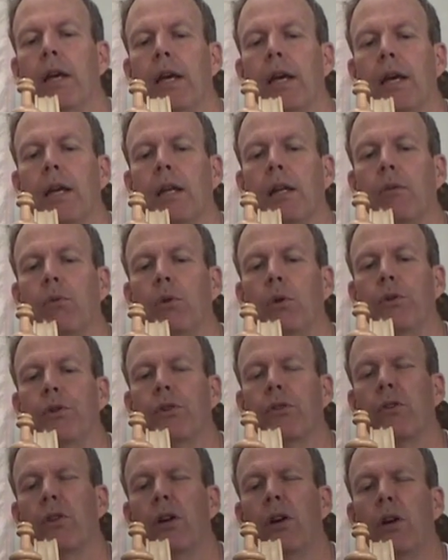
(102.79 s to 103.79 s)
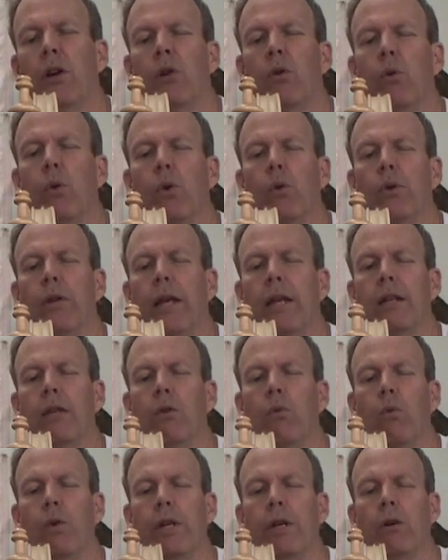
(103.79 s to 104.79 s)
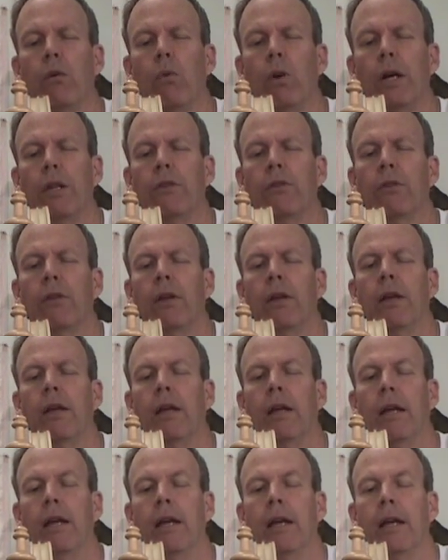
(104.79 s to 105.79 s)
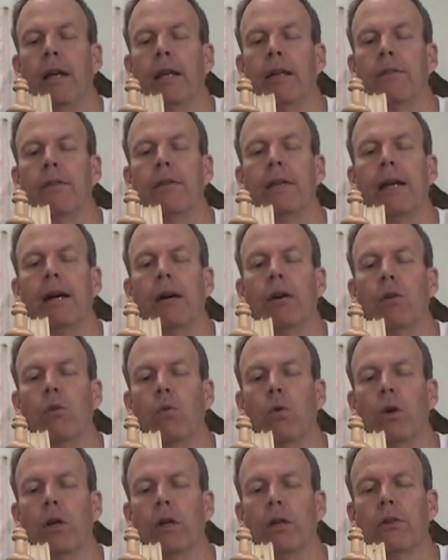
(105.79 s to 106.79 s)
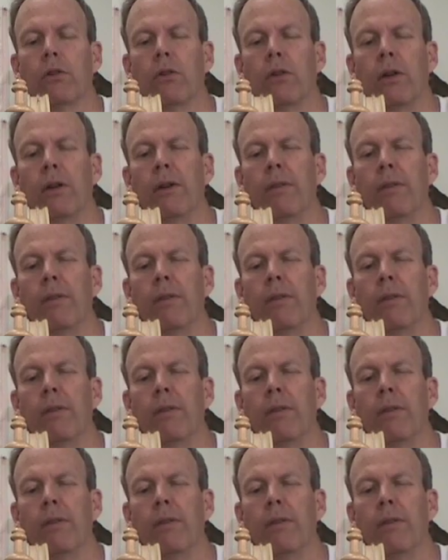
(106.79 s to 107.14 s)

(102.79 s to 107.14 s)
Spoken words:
And we'll just rotate the wheel once and see how it works.